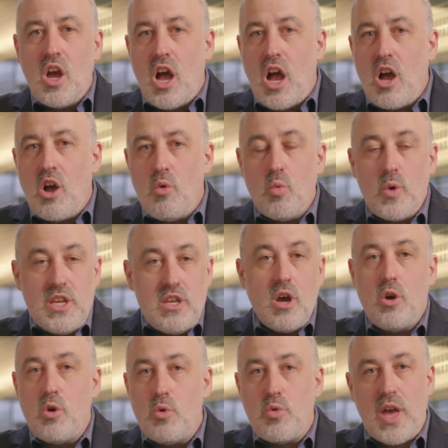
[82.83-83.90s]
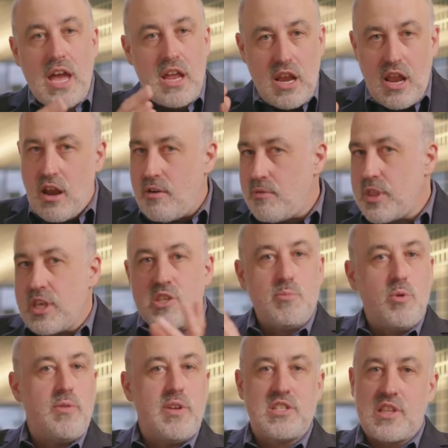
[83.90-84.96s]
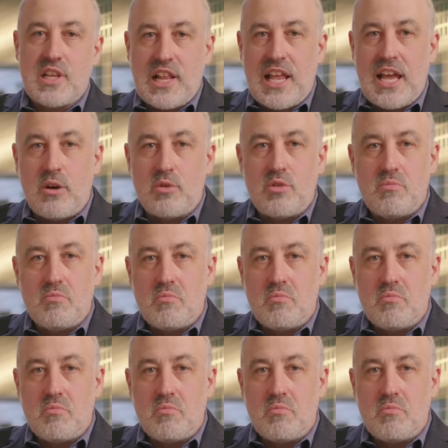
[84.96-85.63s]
Uh, we know that everything is moving to the cloud.